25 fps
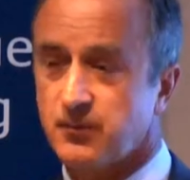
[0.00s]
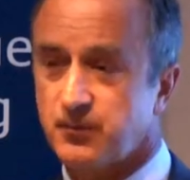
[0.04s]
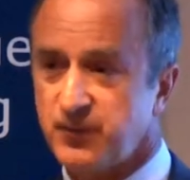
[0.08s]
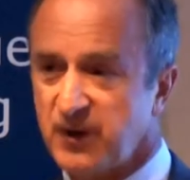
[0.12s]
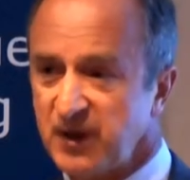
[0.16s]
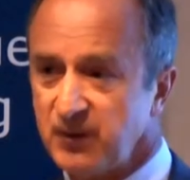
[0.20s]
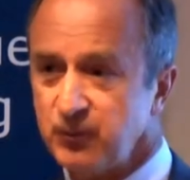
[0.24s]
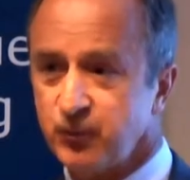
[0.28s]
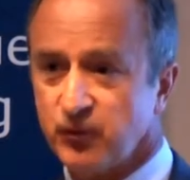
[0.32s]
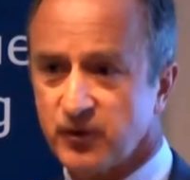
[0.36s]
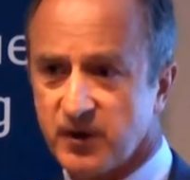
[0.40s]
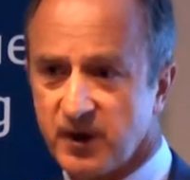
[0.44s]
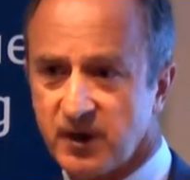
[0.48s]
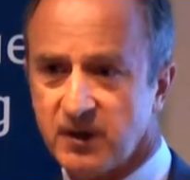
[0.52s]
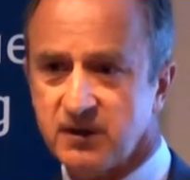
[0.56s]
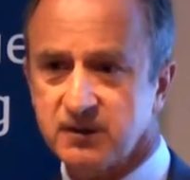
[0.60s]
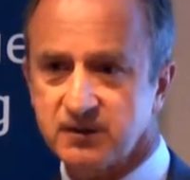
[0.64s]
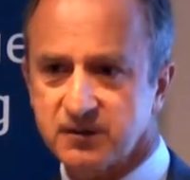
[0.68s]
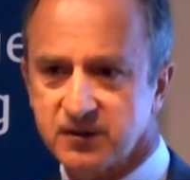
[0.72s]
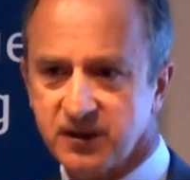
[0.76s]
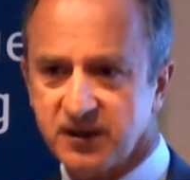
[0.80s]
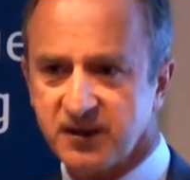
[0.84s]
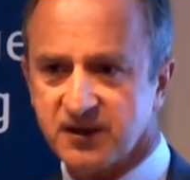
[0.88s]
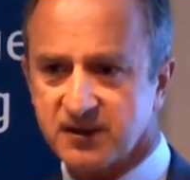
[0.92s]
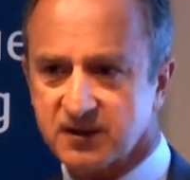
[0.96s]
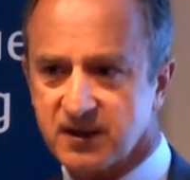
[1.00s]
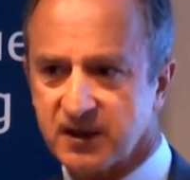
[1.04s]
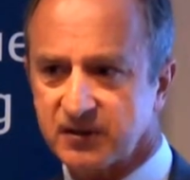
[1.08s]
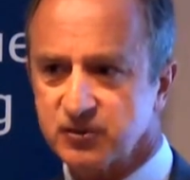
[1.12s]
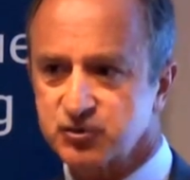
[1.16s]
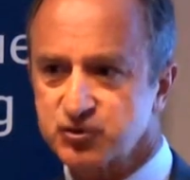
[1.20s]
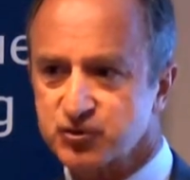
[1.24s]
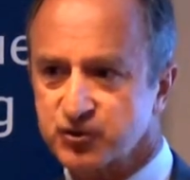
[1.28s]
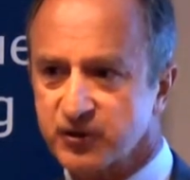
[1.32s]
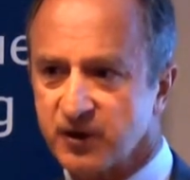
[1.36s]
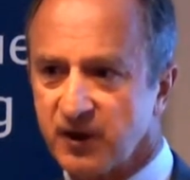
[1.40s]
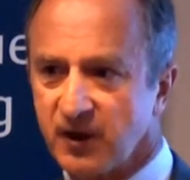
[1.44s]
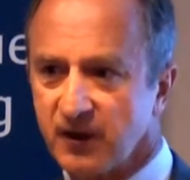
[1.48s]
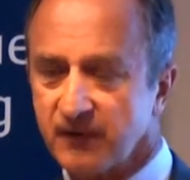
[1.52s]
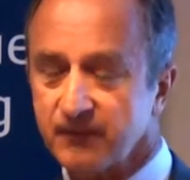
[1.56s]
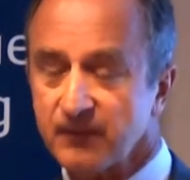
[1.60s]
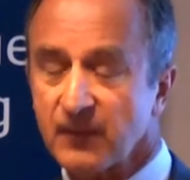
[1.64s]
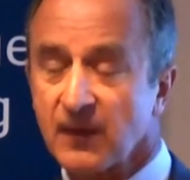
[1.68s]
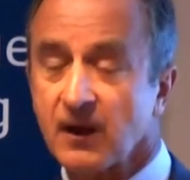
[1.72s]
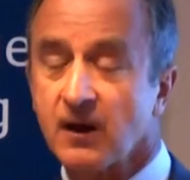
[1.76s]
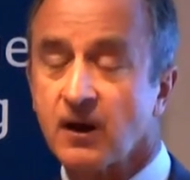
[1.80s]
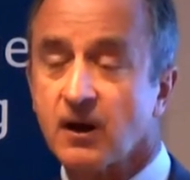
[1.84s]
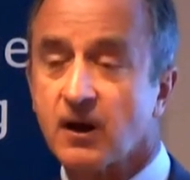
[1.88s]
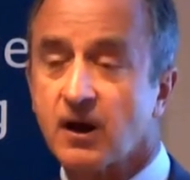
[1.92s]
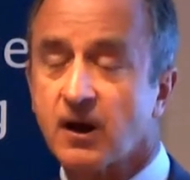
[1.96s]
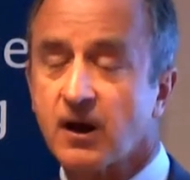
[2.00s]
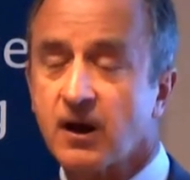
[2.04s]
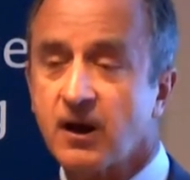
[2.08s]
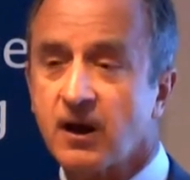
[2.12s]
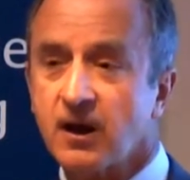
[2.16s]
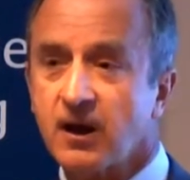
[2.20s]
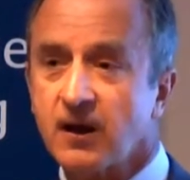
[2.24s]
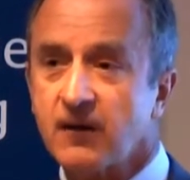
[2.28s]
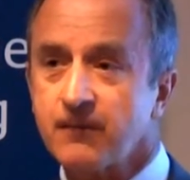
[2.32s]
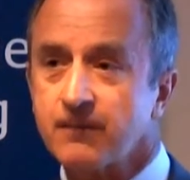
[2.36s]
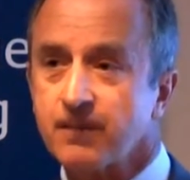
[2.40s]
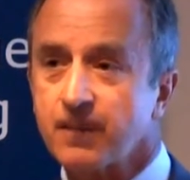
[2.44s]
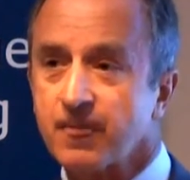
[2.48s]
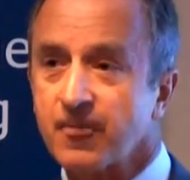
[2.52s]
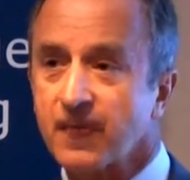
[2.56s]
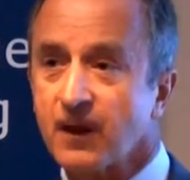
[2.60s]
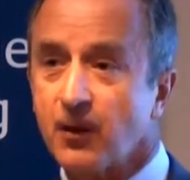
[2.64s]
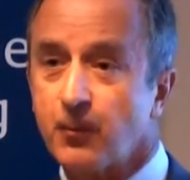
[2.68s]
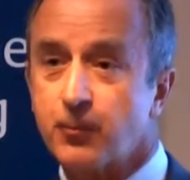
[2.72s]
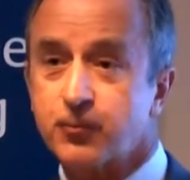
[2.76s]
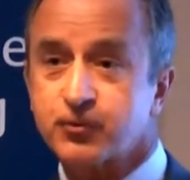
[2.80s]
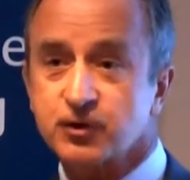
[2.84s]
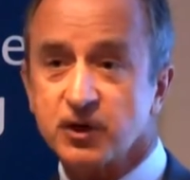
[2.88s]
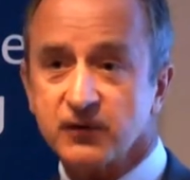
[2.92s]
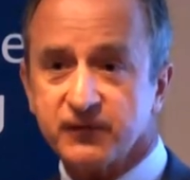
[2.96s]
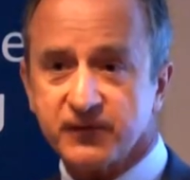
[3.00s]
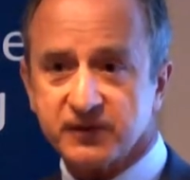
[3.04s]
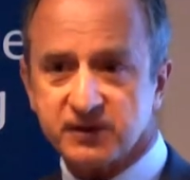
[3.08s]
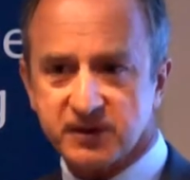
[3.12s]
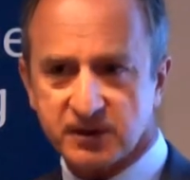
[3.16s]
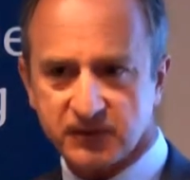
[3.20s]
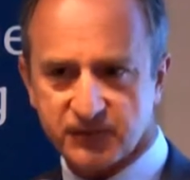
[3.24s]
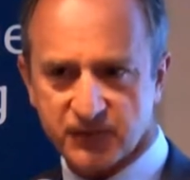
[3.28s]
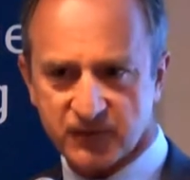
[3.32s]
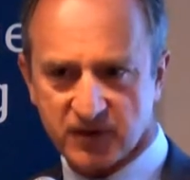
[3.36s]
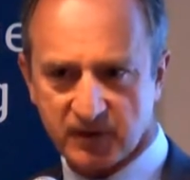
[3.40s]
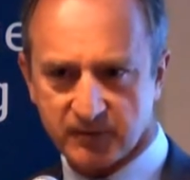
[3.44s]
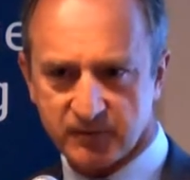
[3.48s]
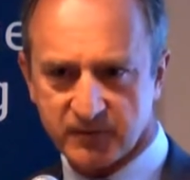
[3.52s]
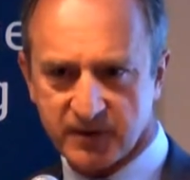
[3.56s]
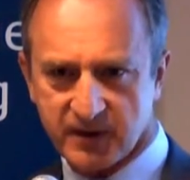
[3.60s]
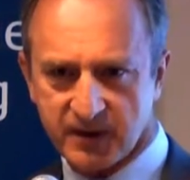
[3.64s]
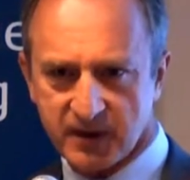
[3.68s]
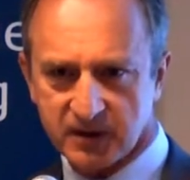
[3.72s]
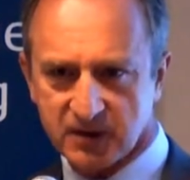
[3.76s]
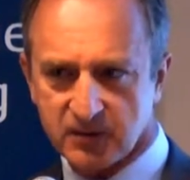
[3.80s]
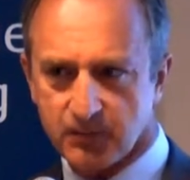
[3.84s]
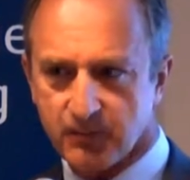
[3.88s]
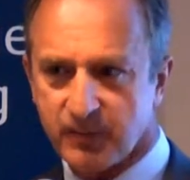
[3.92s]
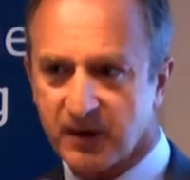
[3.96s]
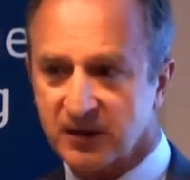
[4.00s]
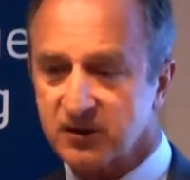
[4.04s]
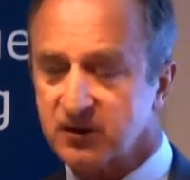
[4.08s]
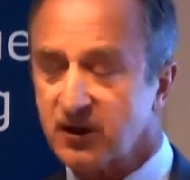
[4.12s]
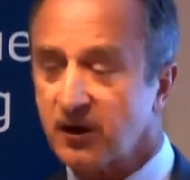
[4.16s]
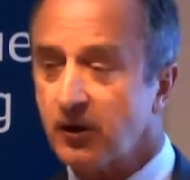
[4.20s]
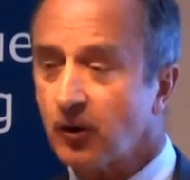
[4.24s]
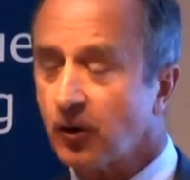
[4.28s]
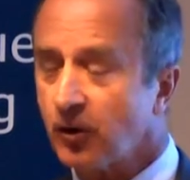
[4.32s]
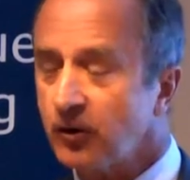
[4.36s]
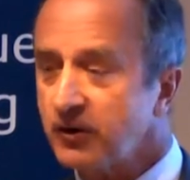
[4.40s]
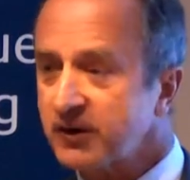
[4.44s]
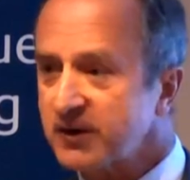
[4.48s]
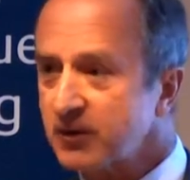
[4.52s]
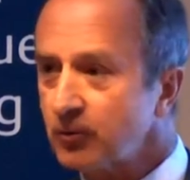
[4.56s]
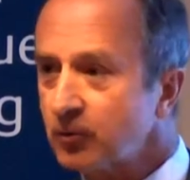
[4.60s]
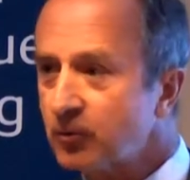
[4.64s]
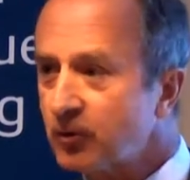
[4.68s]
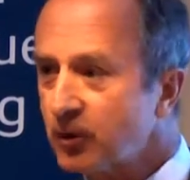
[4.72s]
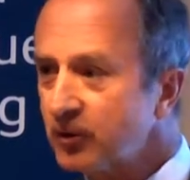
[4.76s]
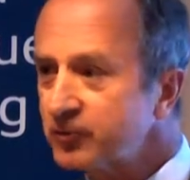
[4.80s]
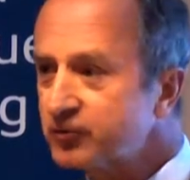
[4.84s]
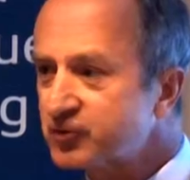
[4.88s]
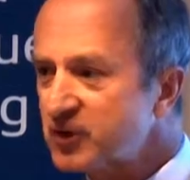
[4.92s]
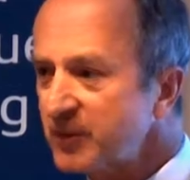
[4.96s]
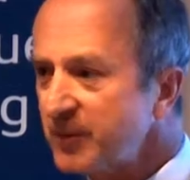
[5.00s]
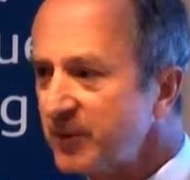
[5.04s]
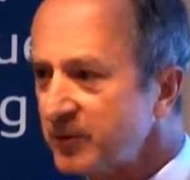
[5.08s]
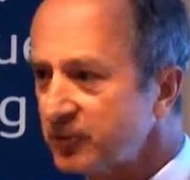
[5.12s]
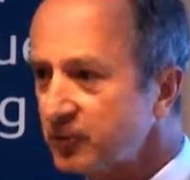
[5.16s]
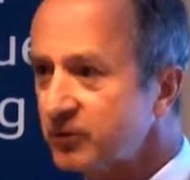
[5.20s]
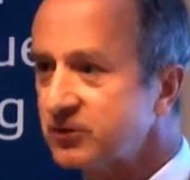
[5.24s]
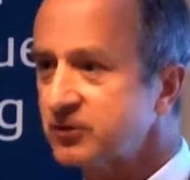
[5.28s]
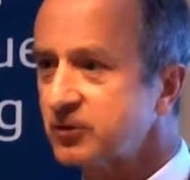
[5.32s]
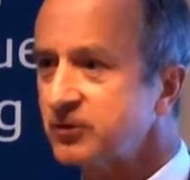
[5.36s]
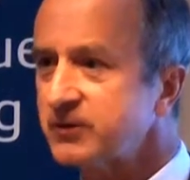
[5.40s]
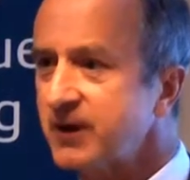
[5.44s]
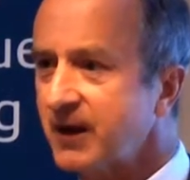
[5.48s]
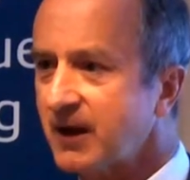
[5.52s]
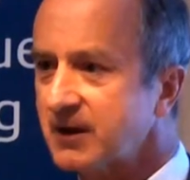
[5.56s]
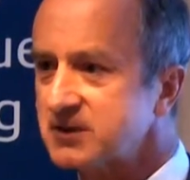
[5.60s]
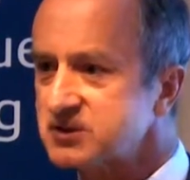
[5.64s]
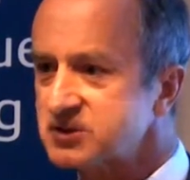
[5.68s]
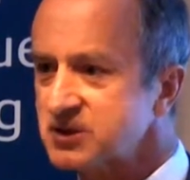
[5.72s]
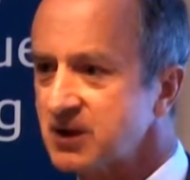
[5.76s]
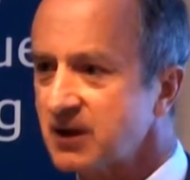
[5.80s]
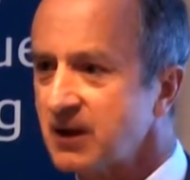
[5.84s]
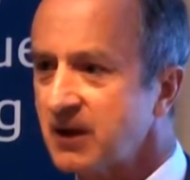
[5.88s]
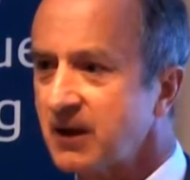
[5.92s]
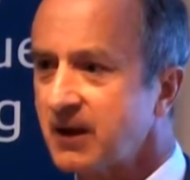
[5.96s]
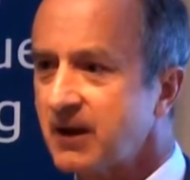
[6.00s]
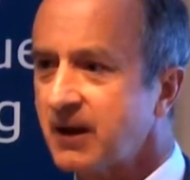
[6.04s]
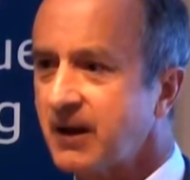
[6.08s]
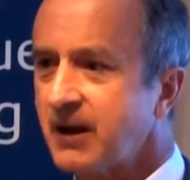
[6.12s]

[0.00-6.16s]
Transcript: people in this country profited from that, but they also contributed to that.